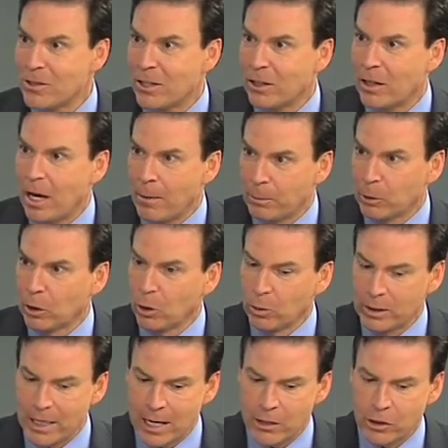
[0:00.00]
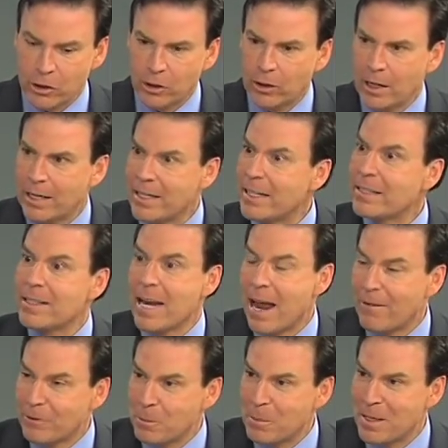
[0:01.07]
that are upper lower denture, and it doesn't
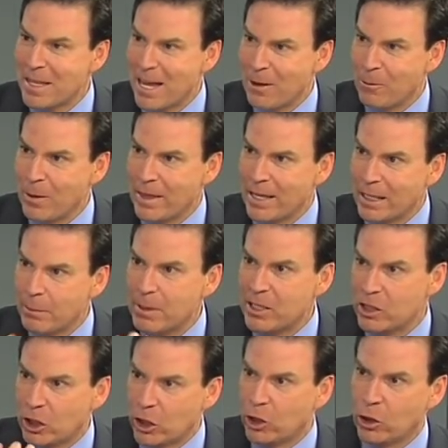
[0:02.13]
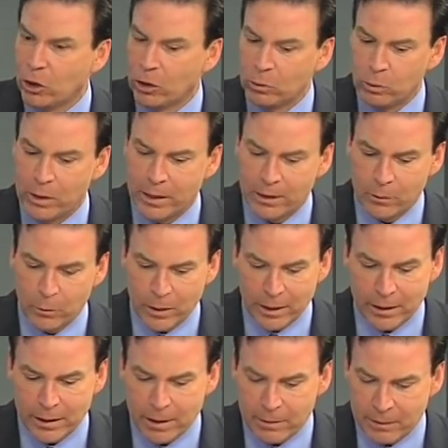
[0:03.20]
have to be that way. They can be secured with
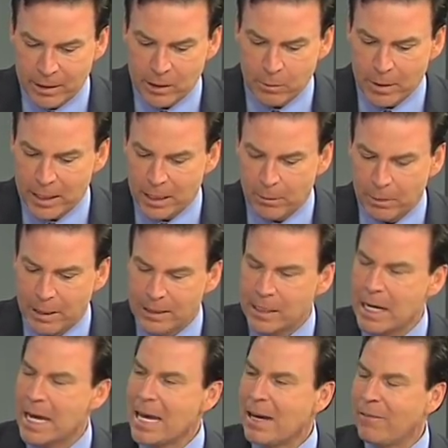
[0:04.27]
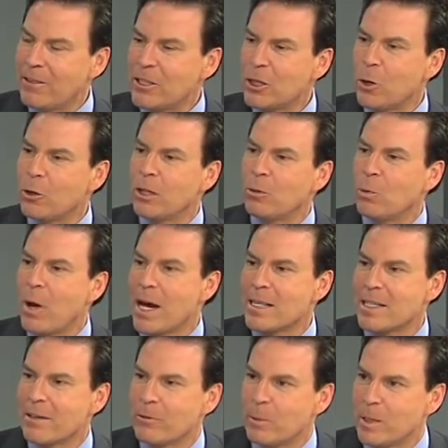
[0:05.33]
these mini implants. If it's so good, why
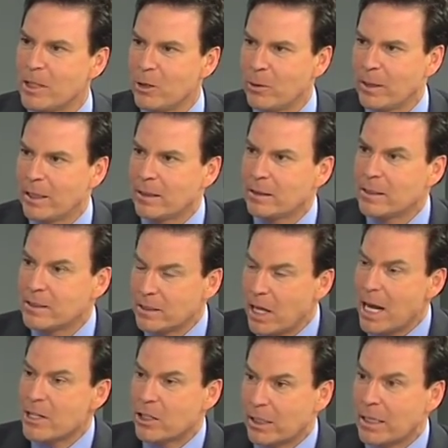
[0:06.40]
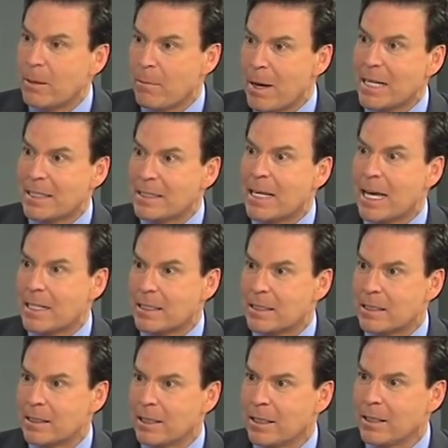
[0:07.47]
isn't everybody doing it? Because logically it makes
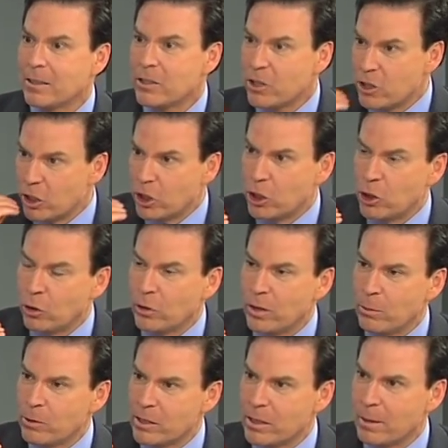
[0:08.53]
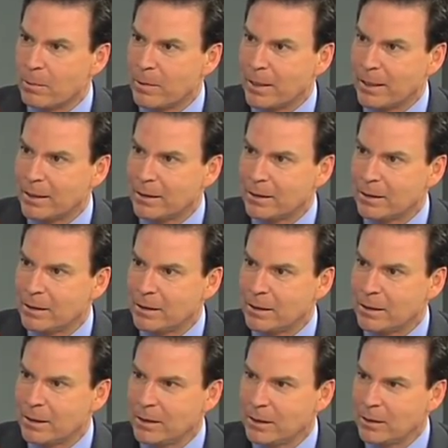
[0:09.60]
sense to secure them with something.
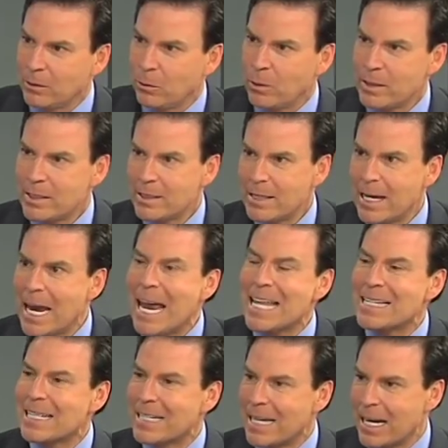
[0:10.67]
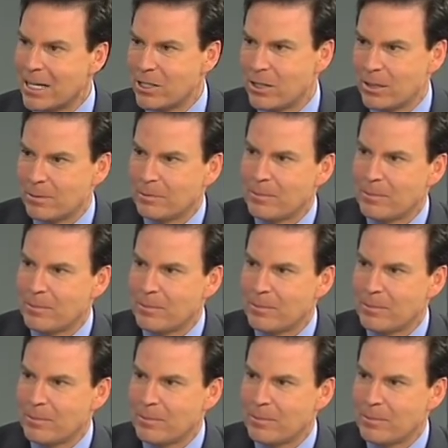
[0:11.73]
What's the hesitation?